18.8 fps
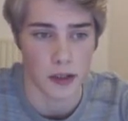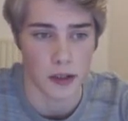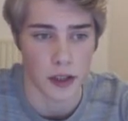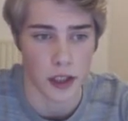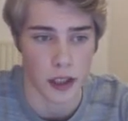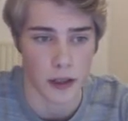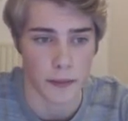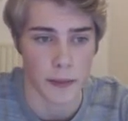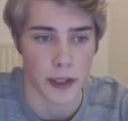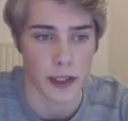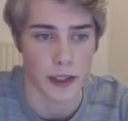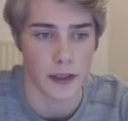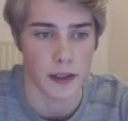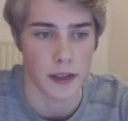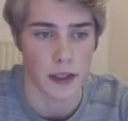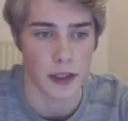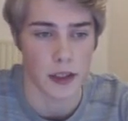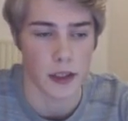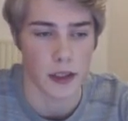checkmate
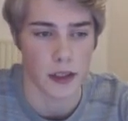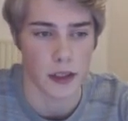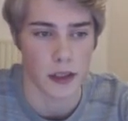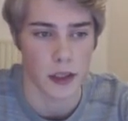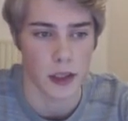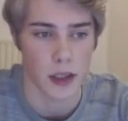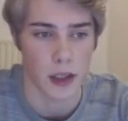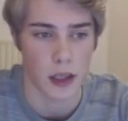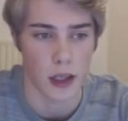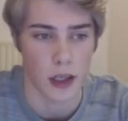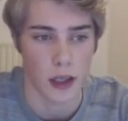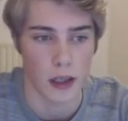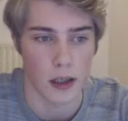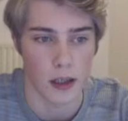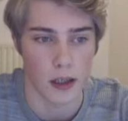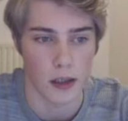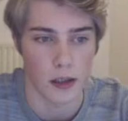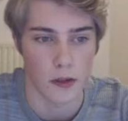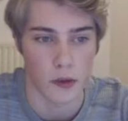in
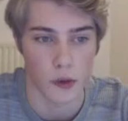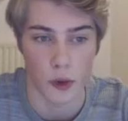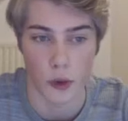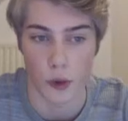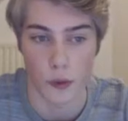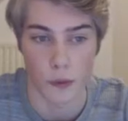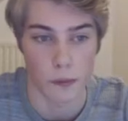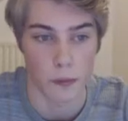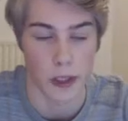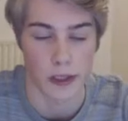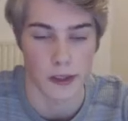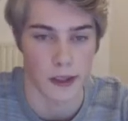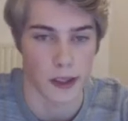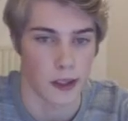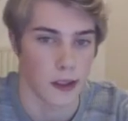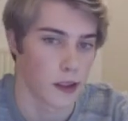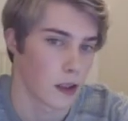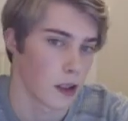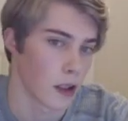uh, 2,
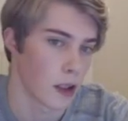basically.